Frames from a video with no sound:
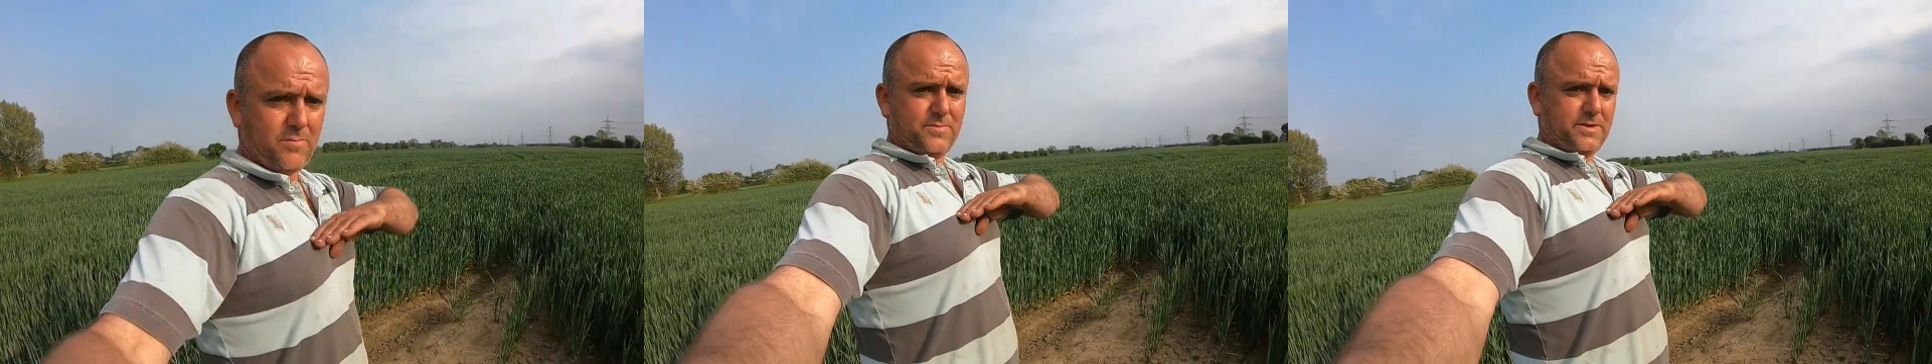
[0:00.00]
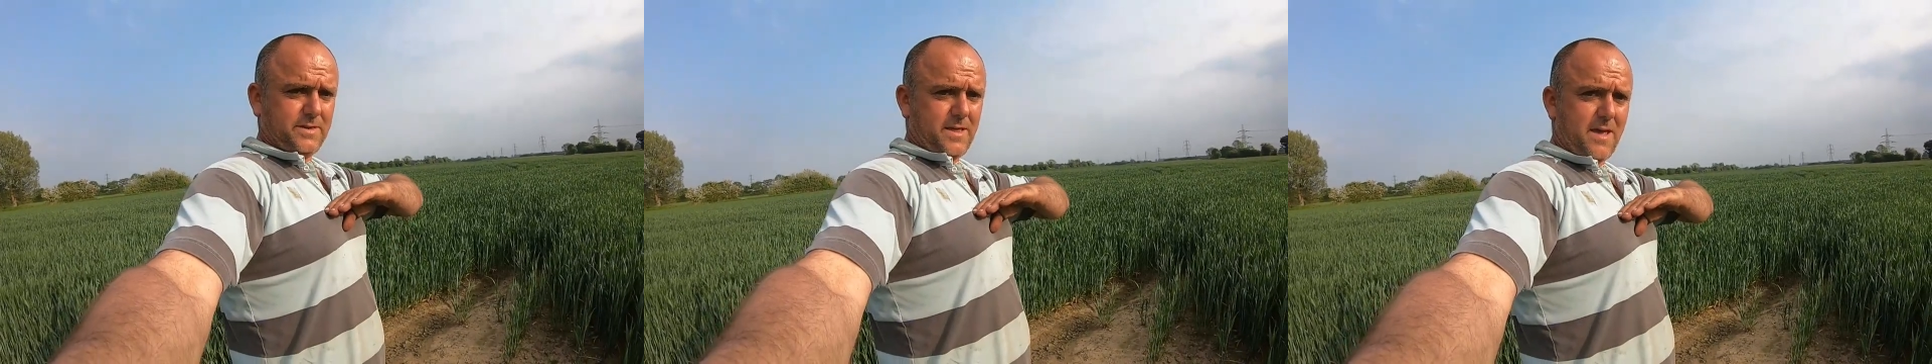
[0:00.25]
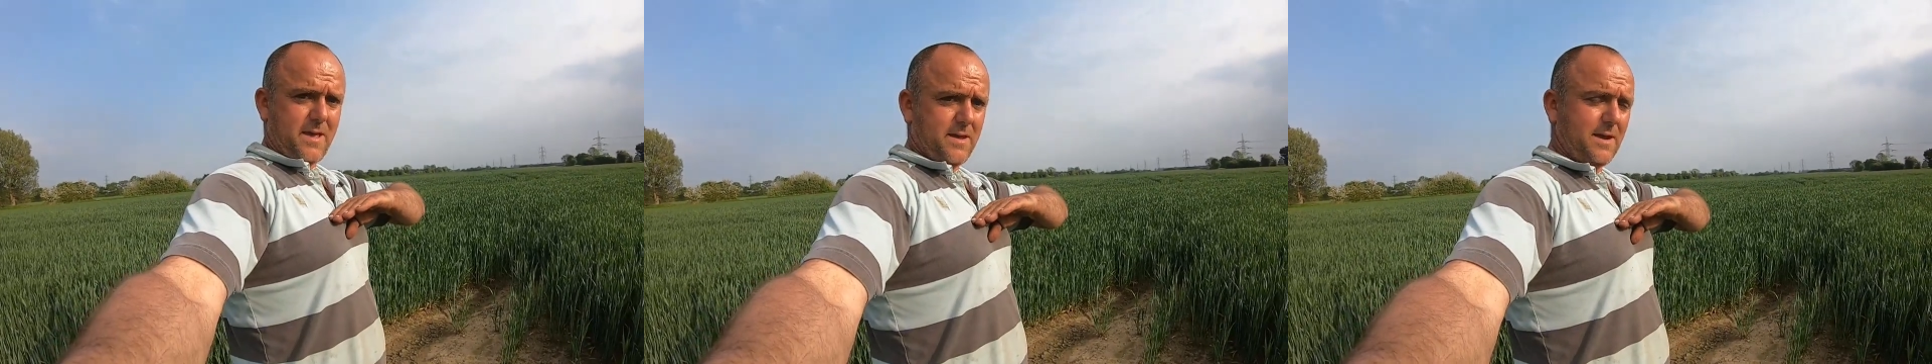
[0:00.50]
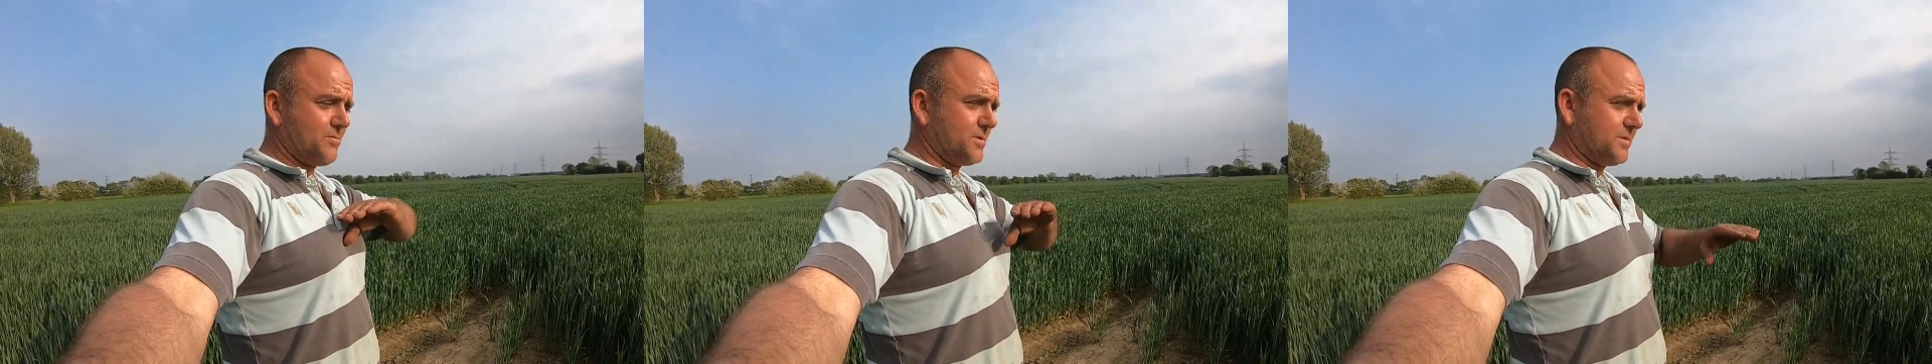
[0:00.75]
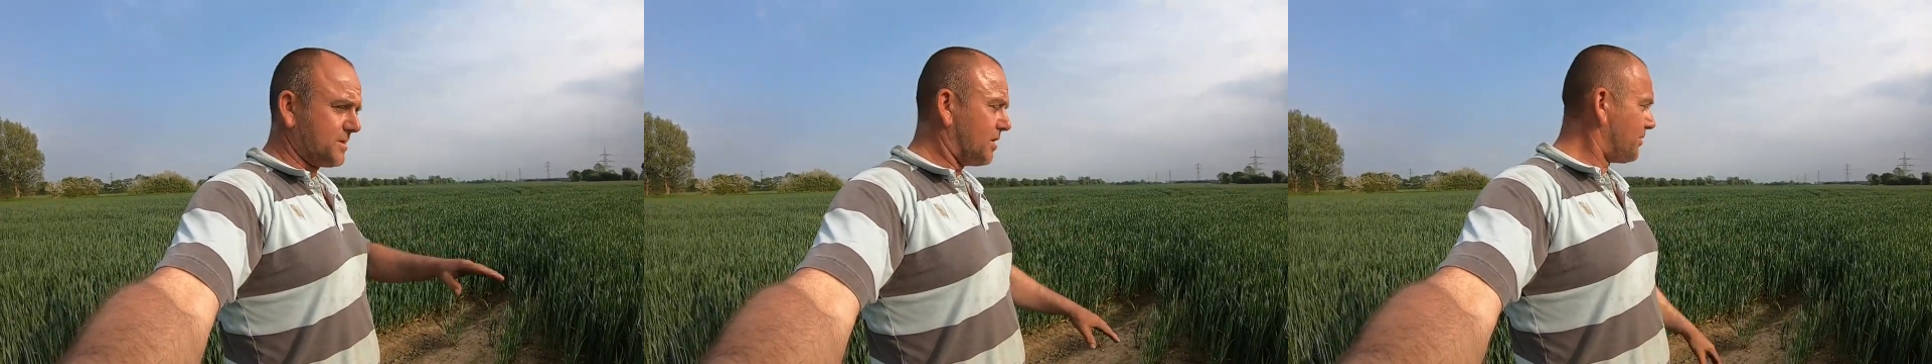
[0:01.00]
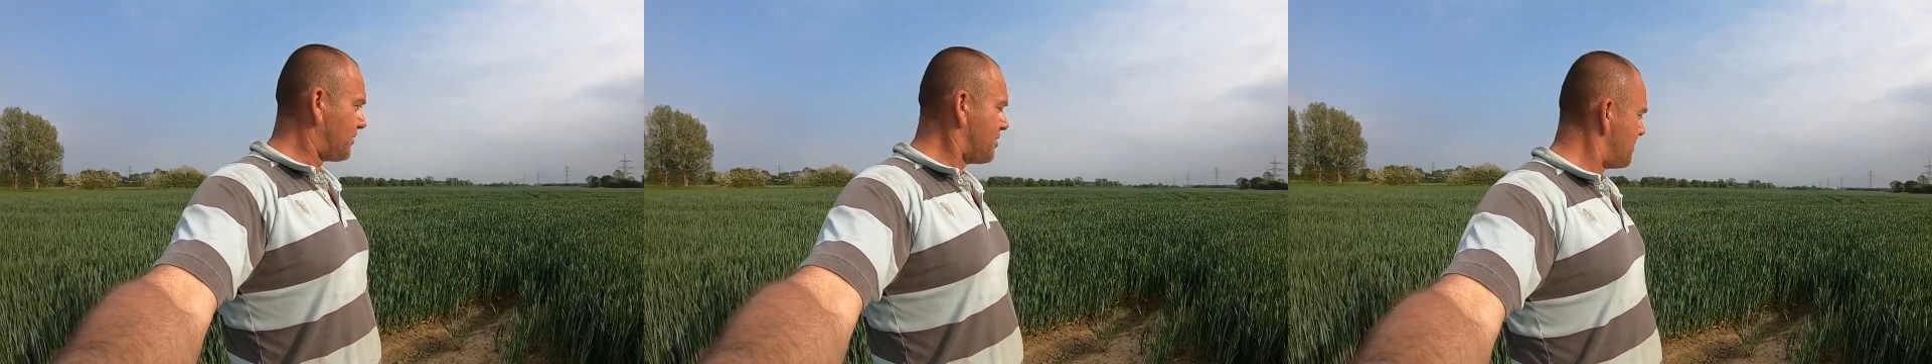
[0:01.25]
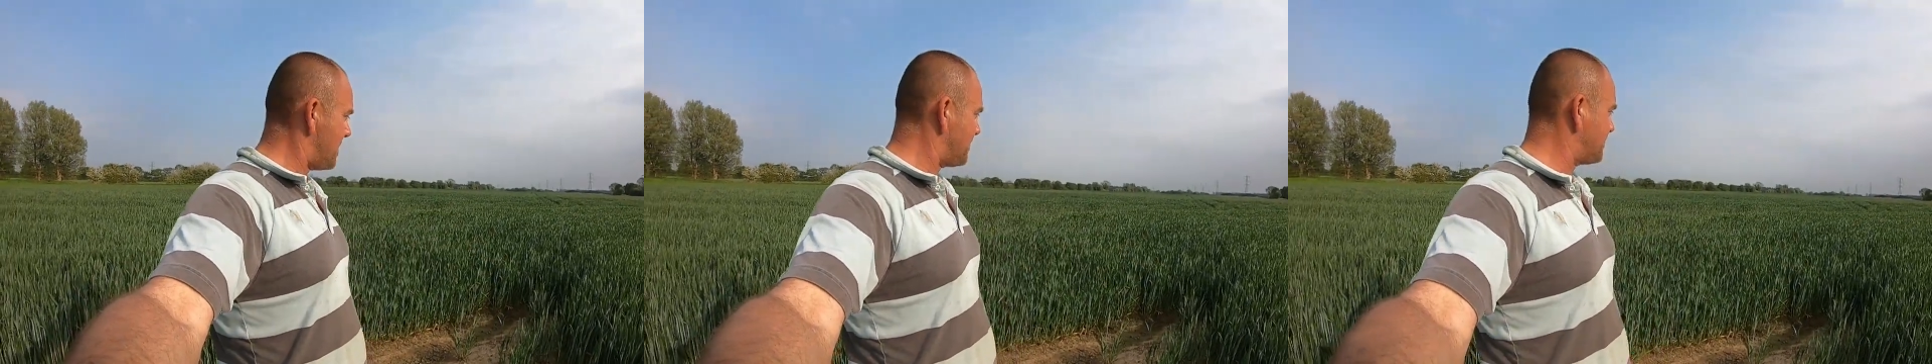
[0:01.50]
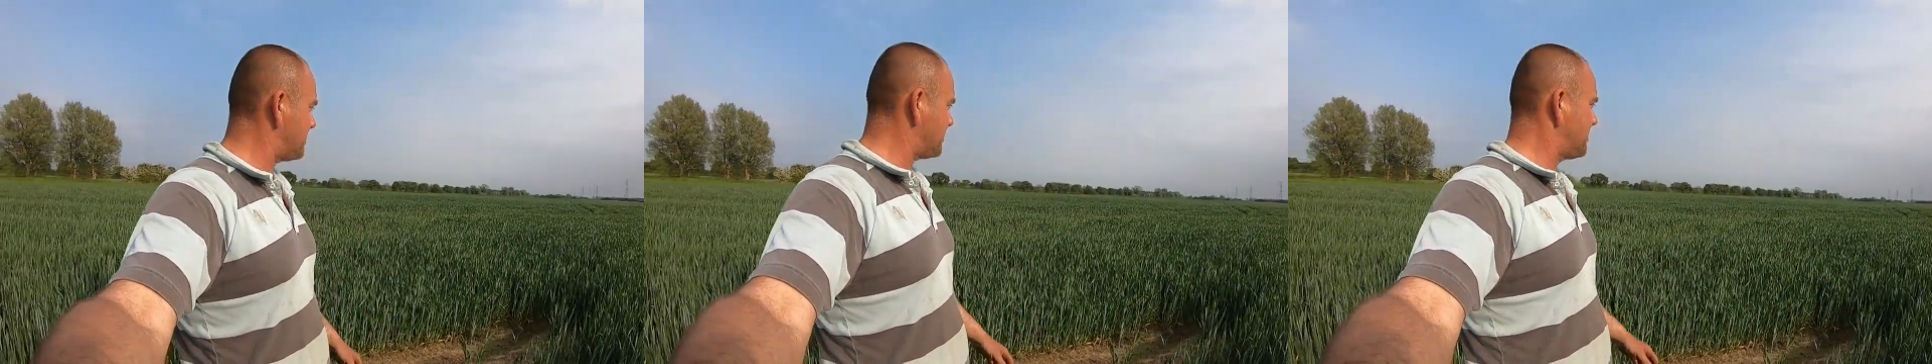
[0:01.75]
How would they have got through them?
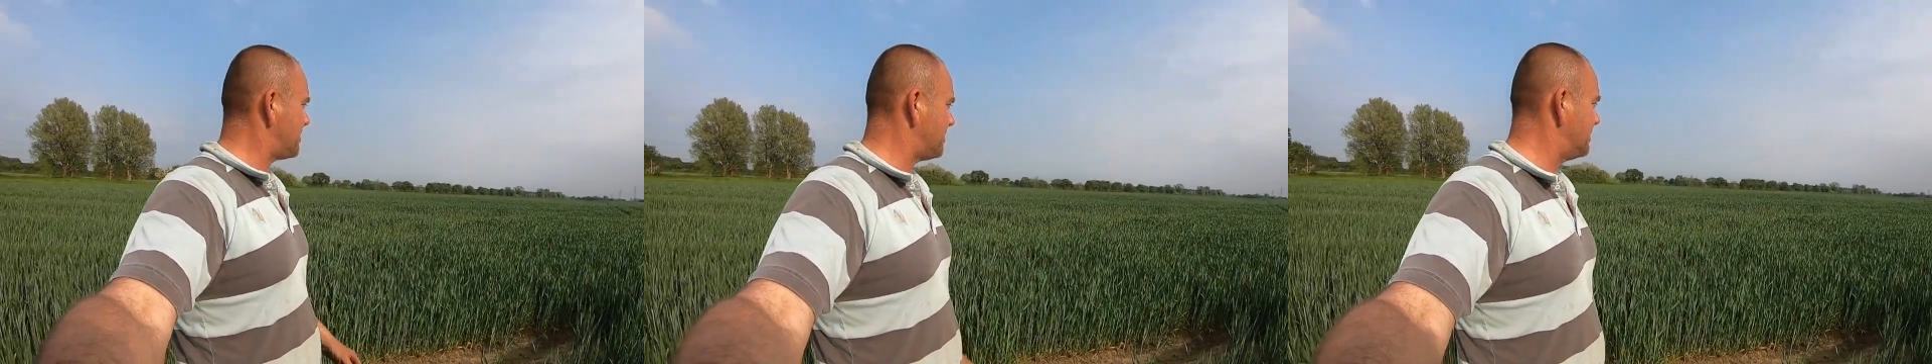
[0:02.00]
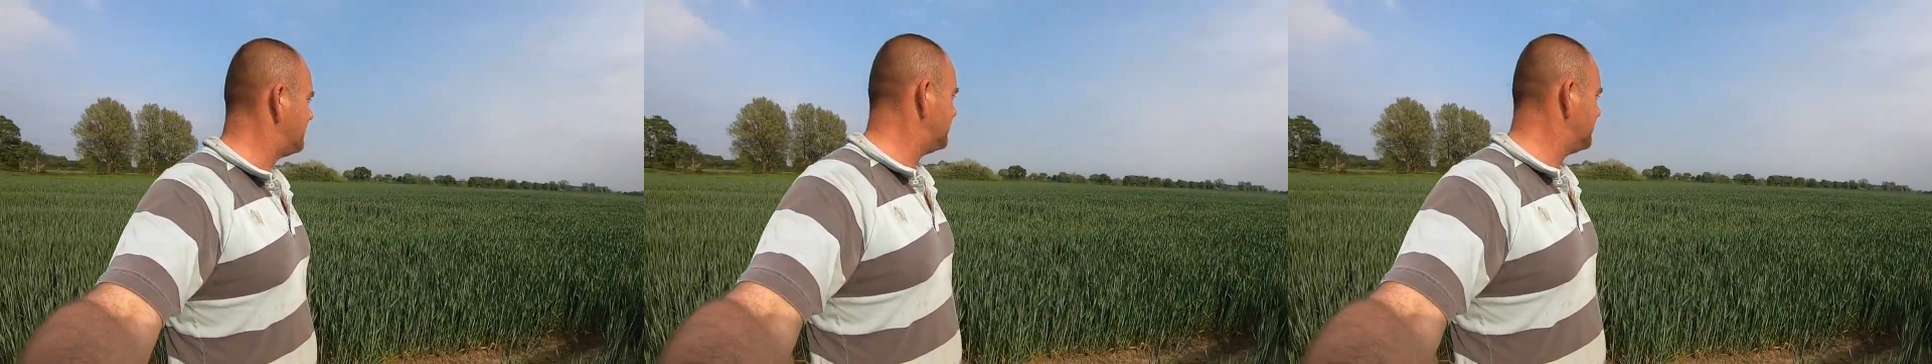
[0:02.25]
I don't know.